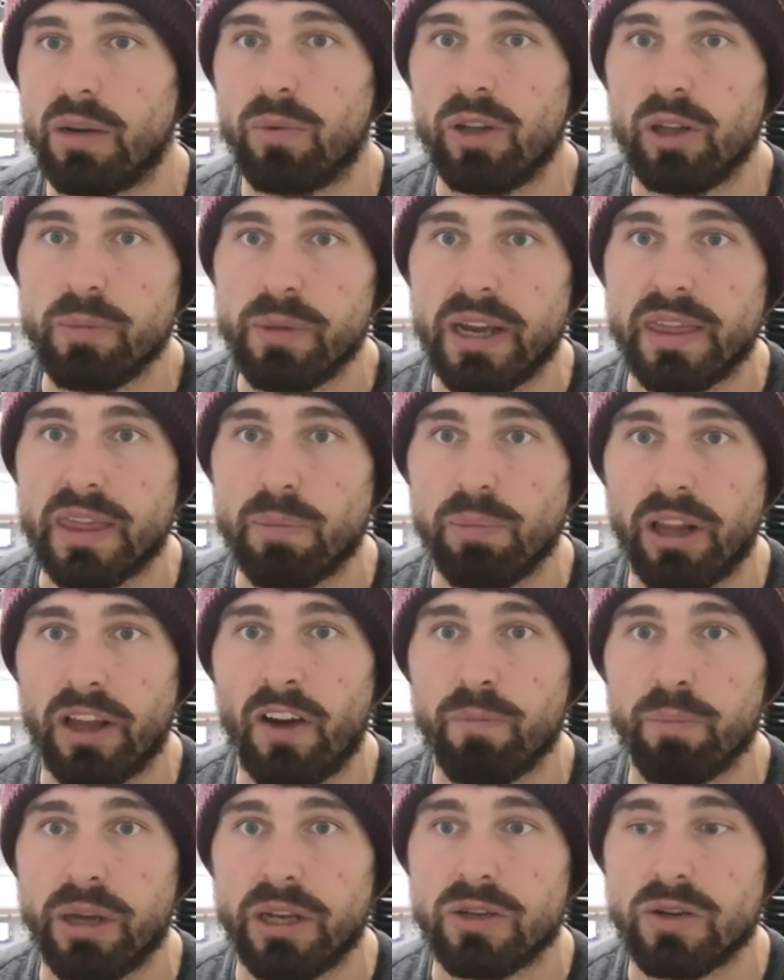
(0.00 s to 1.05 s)
will be in the
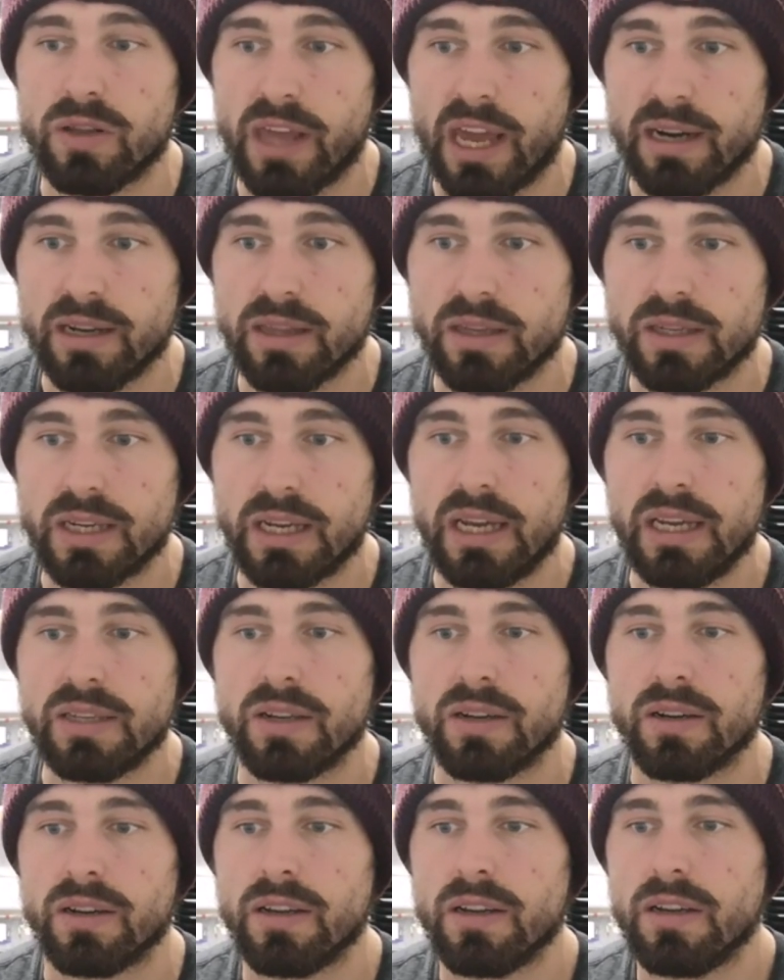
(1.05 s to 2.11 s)
playoff picture at the end of the
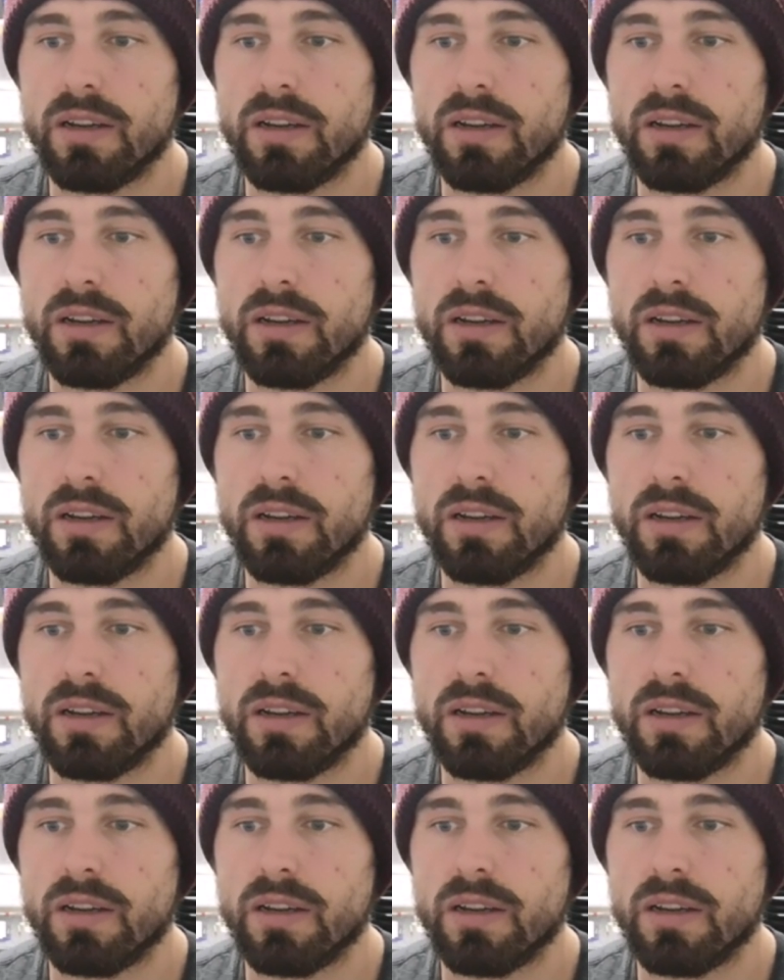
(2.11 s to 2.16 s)
season.